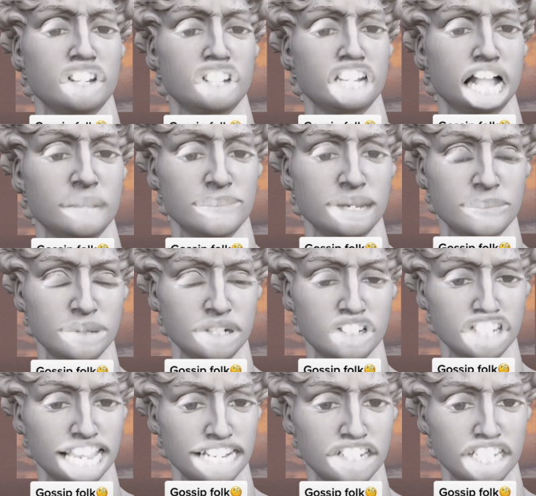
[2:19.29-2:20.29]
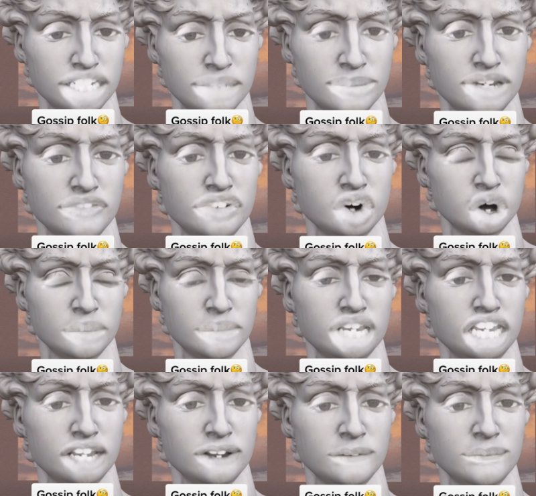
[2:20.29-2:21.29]
shall be presented before
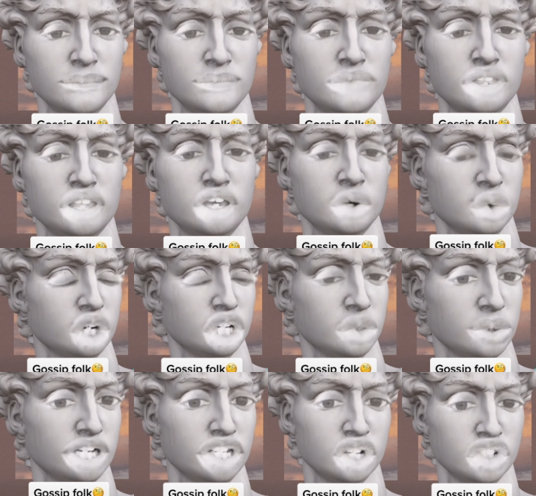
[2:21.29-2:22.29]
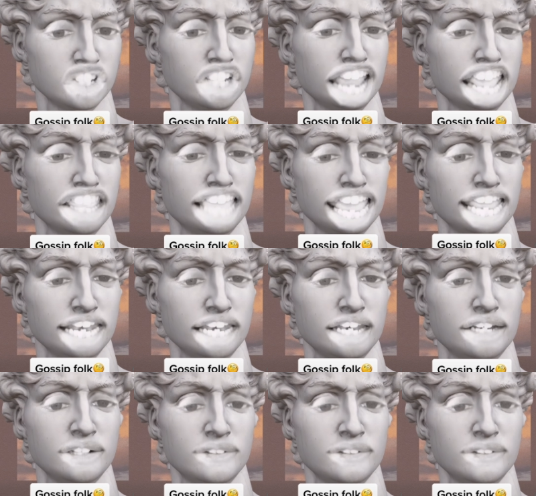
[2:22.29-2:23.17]
me. What will you say then?